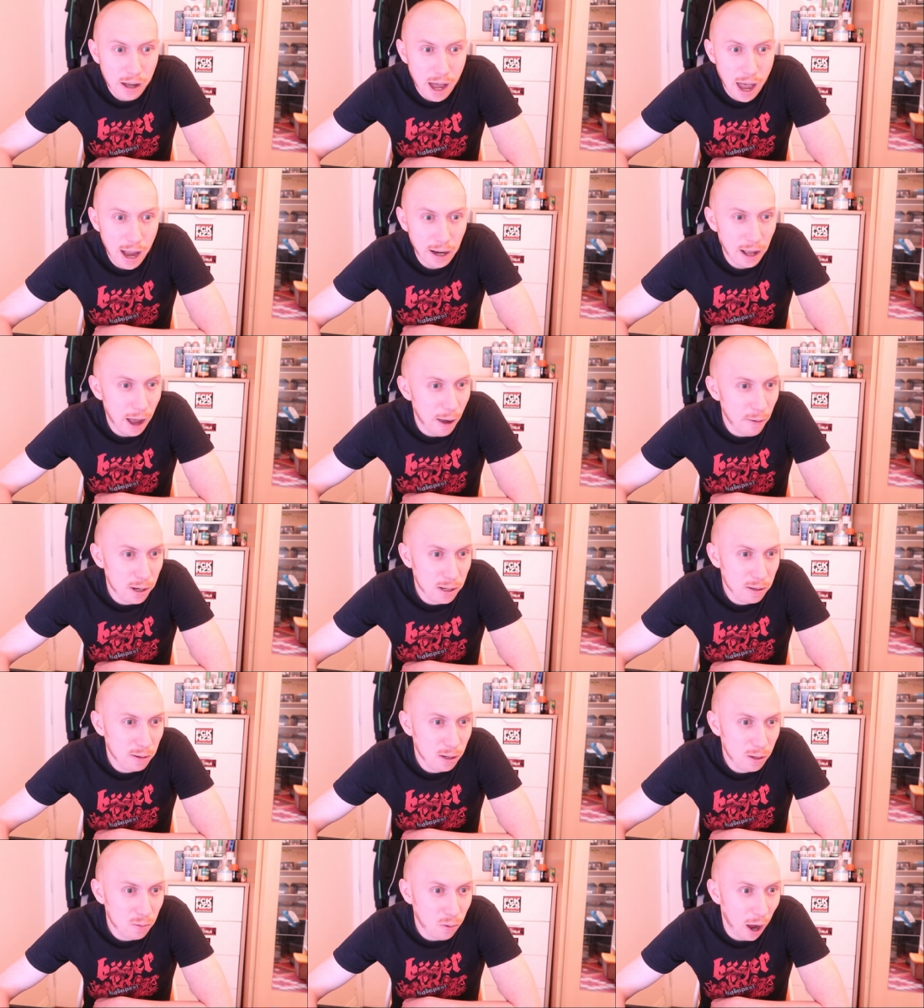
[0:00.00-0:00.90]
And yeah, I
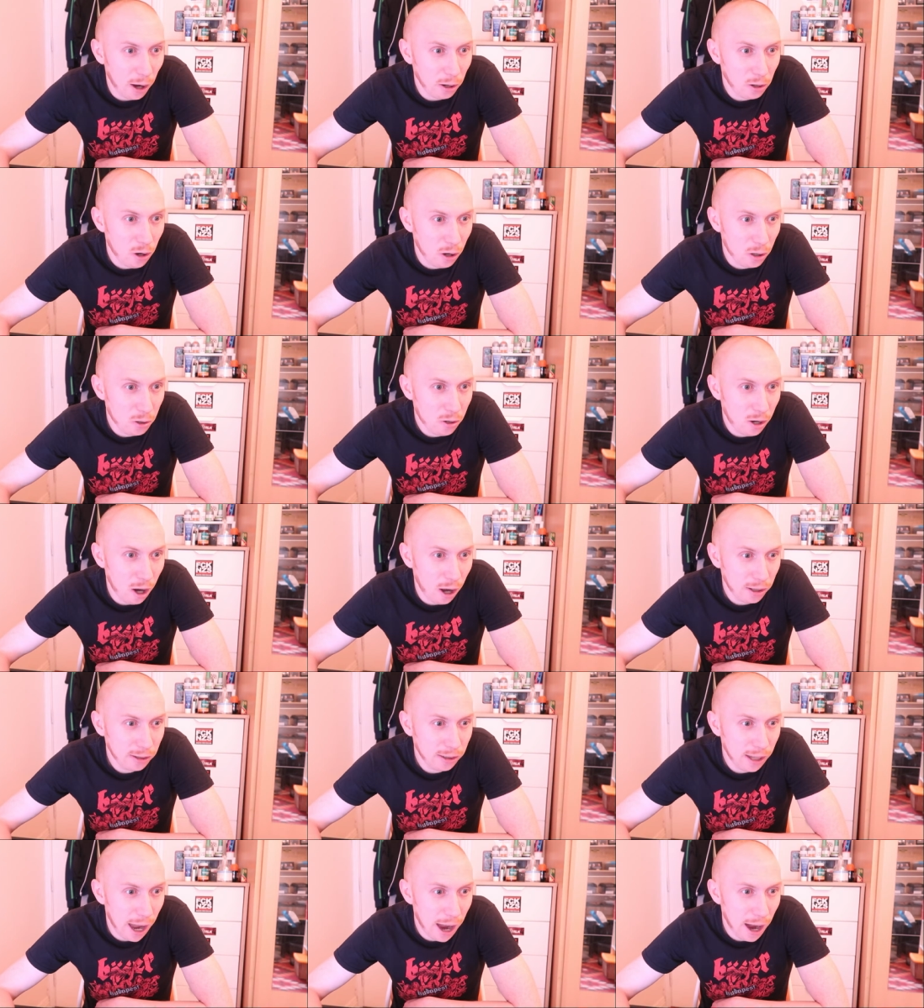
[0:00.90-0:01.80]
was this one
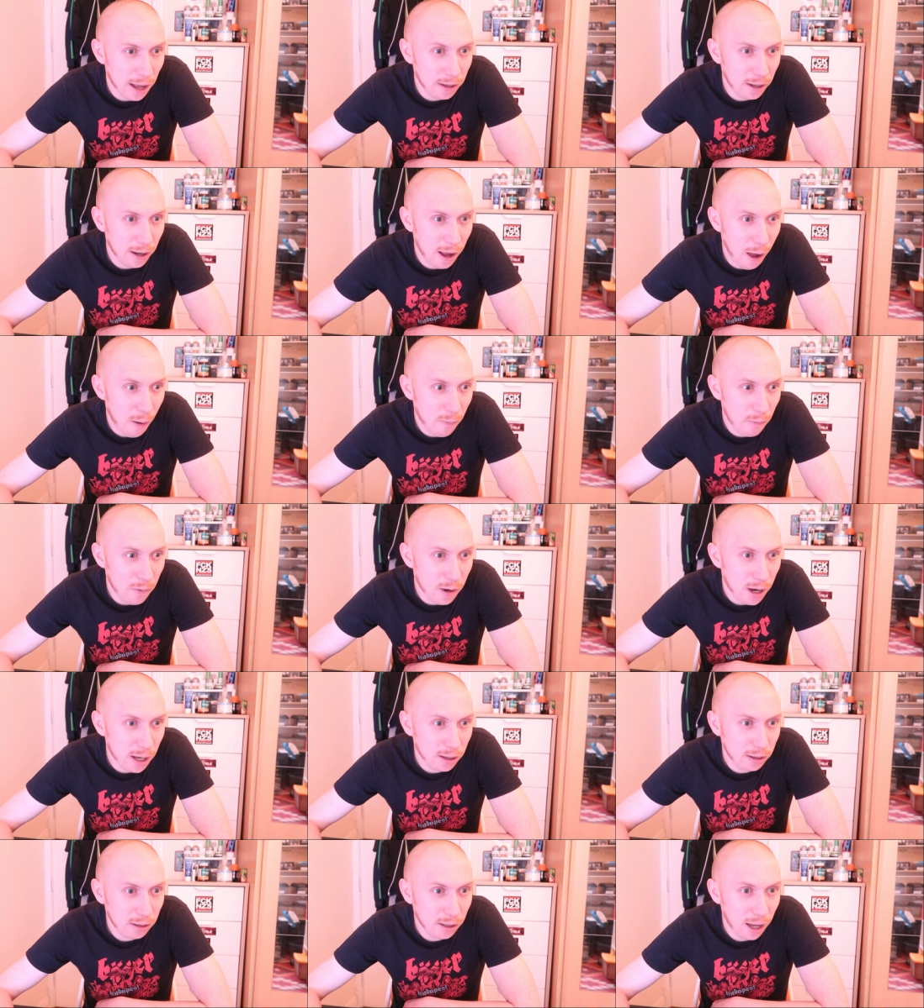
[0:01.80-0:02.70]
contract I ended up
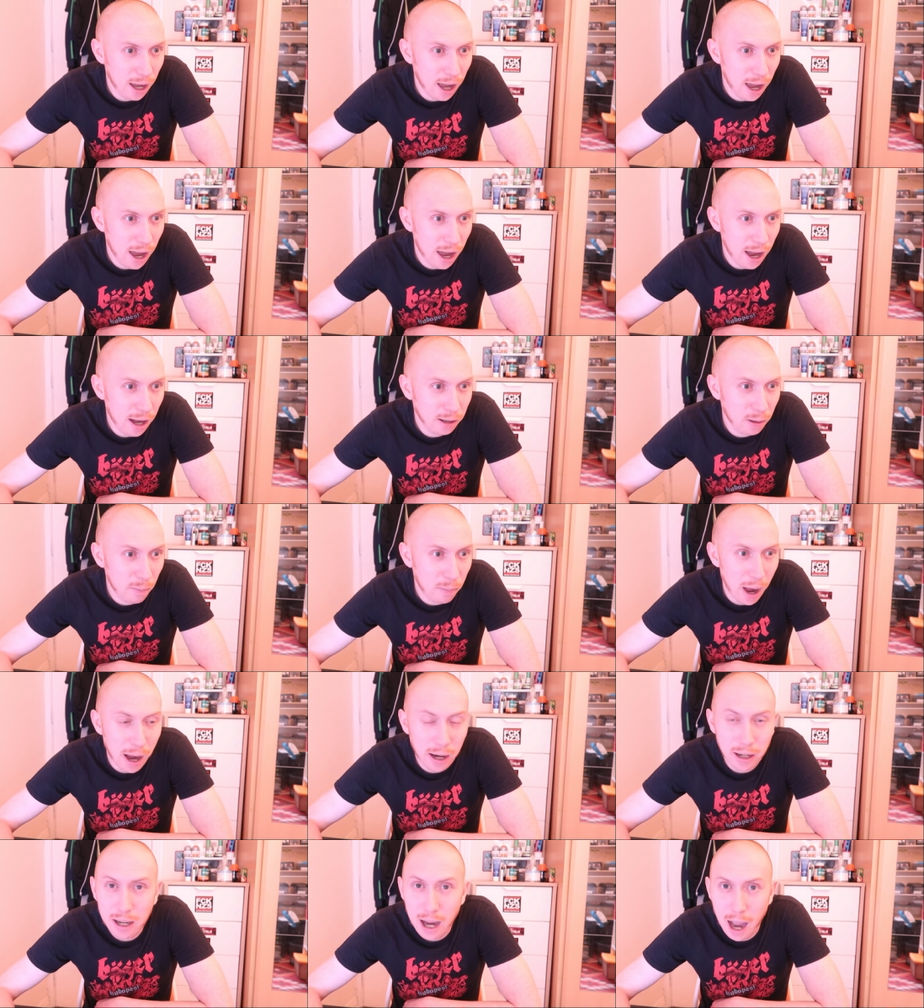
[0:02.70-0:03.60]
with, the
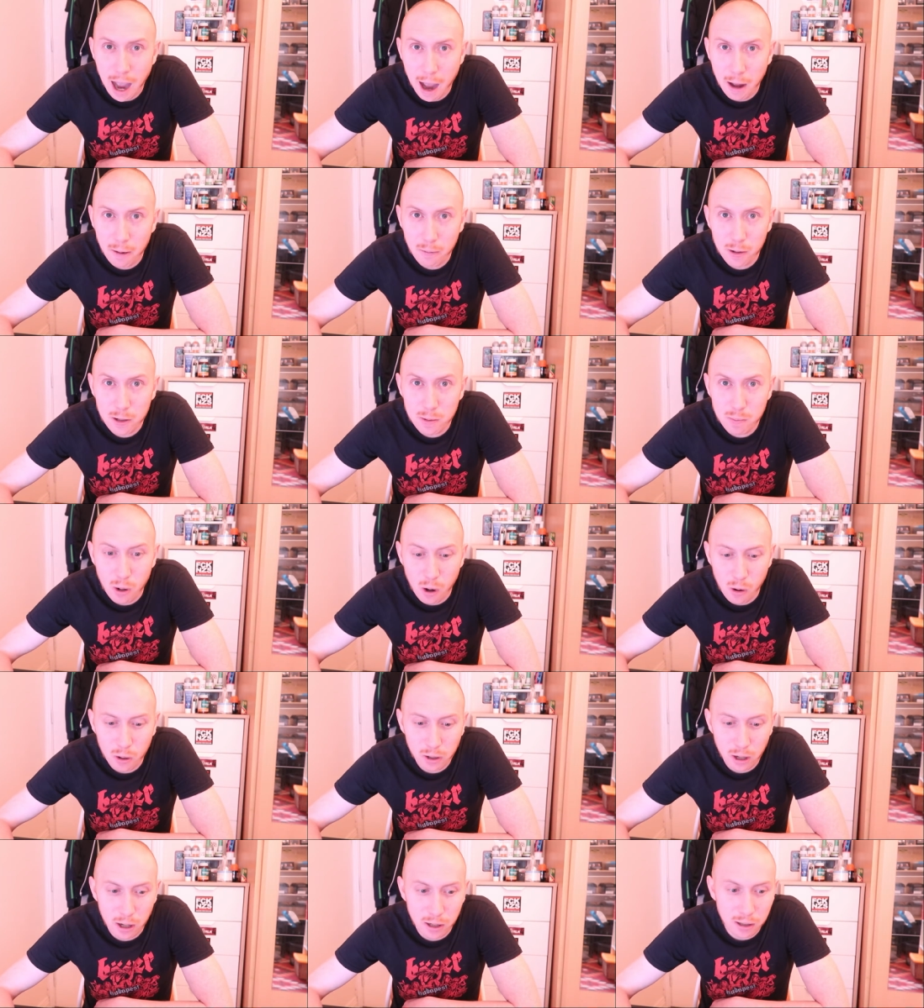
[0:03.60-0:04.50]
bank card was
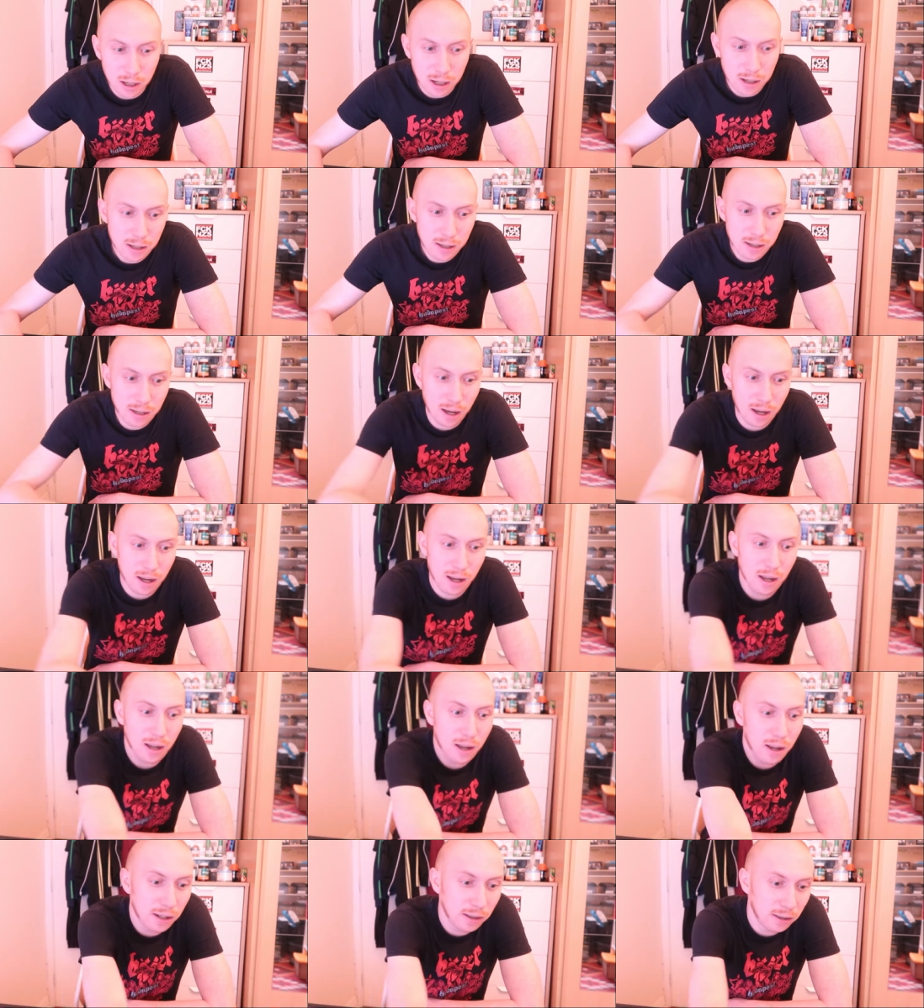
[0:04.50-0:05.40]
broken, this
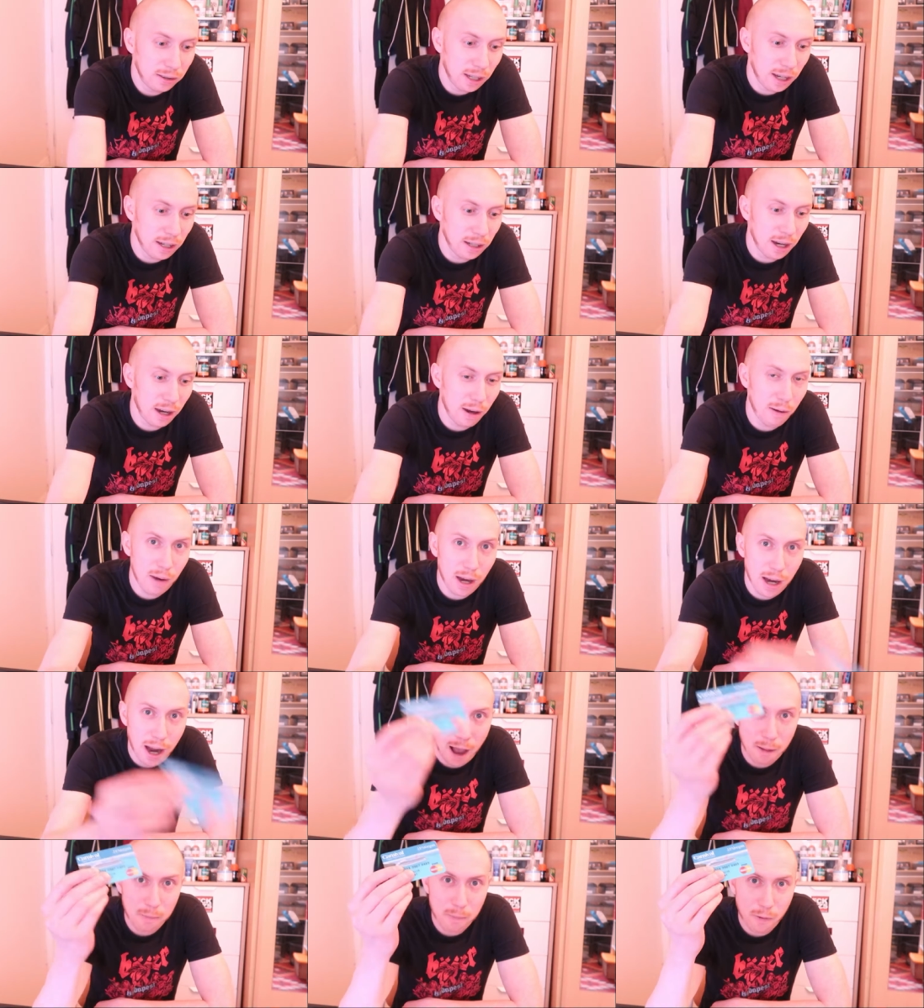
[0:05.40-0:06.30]
thingy we
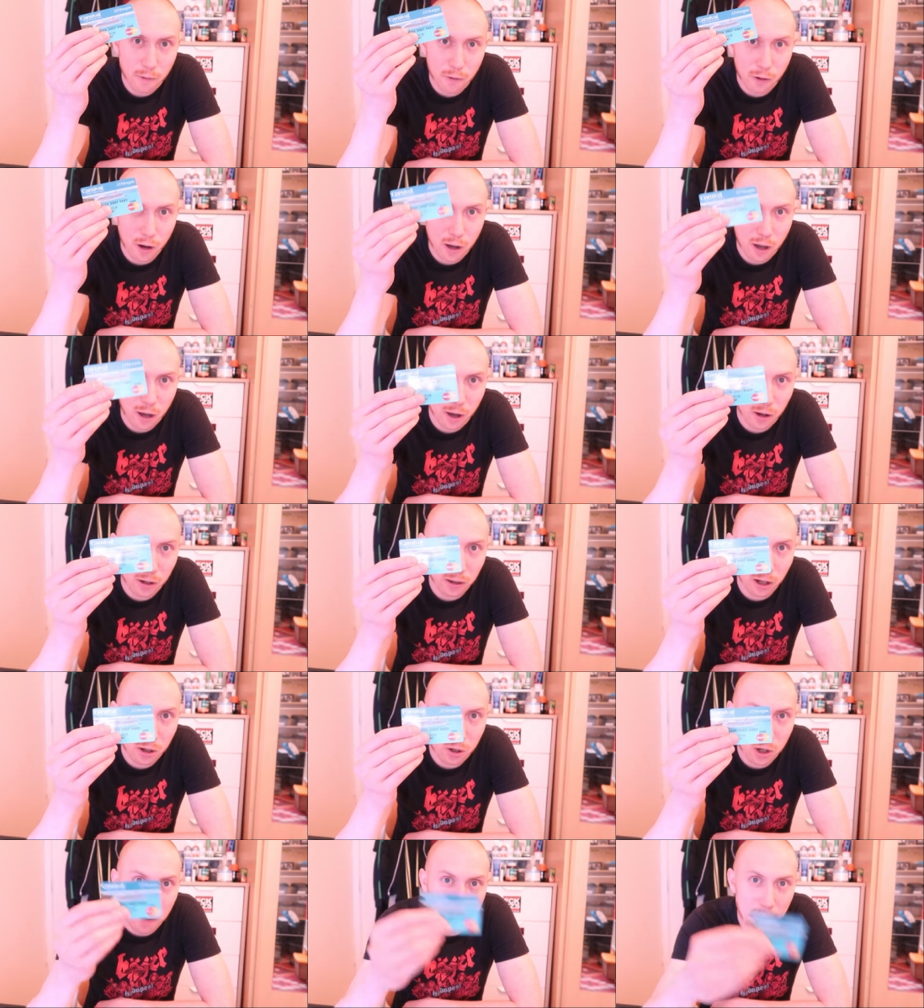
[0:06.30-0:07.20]
had before, you know,
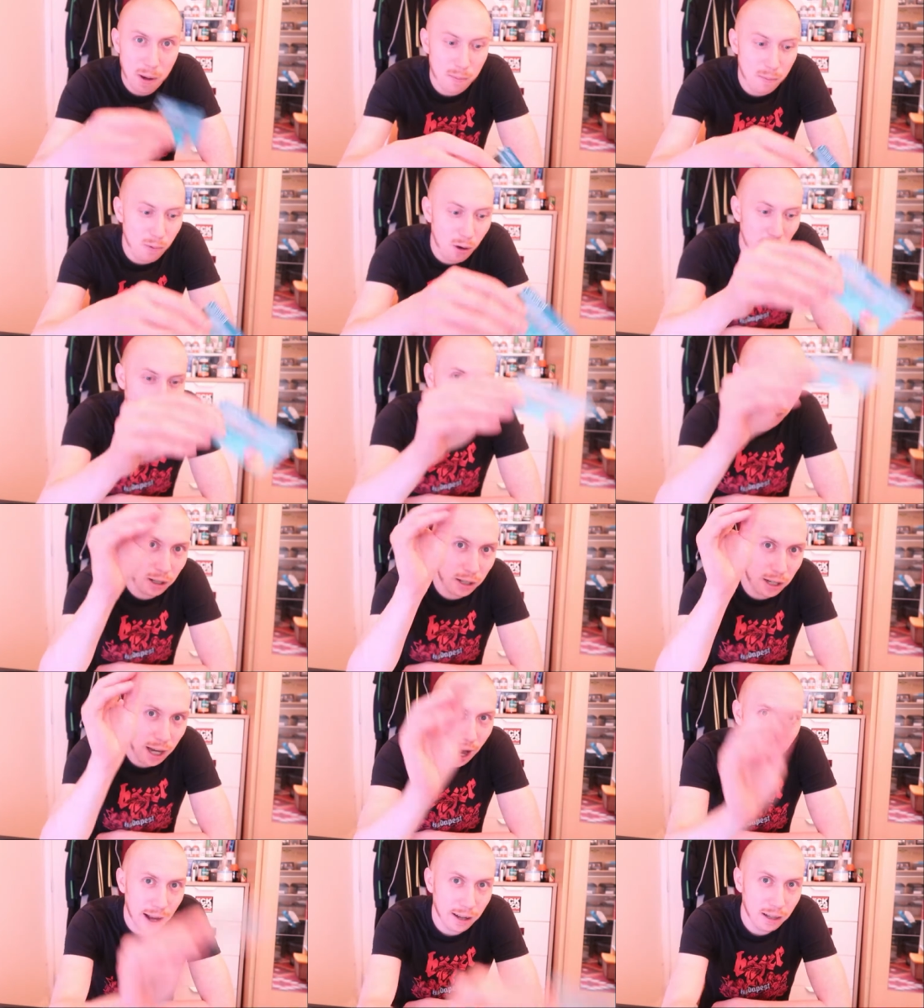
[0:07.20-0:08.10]
the JP Morgan
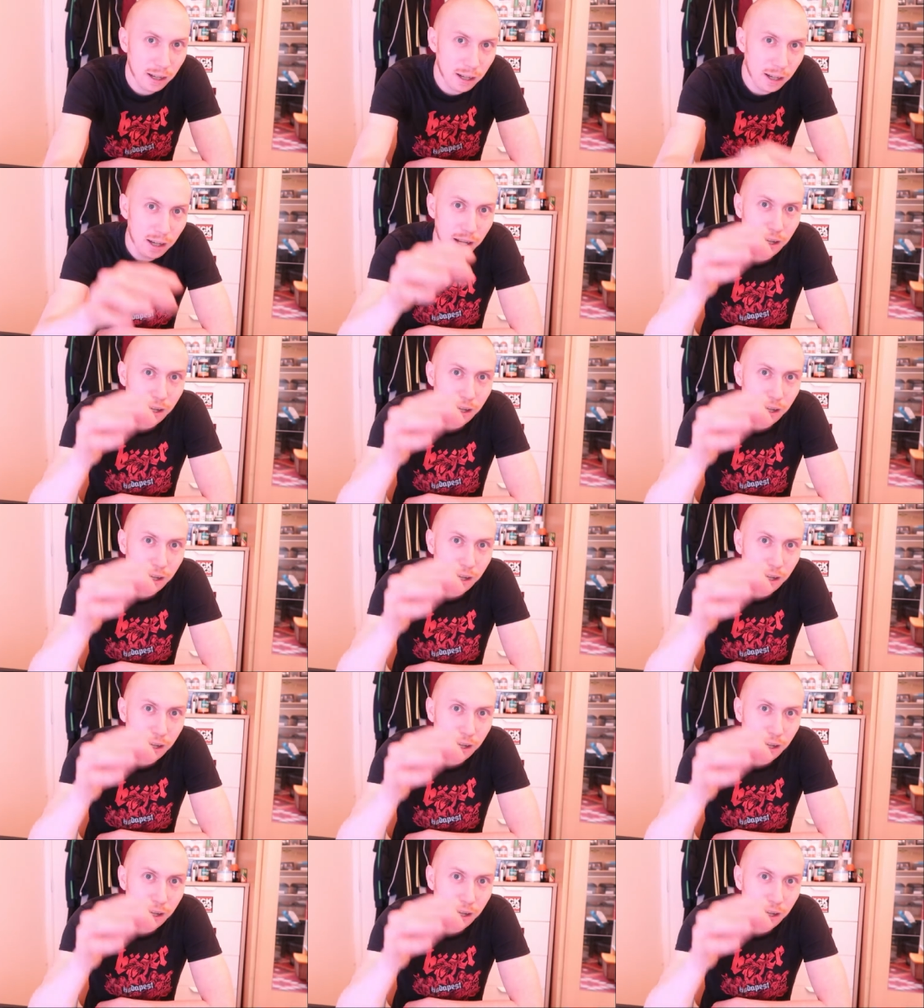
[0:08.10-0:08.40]
card.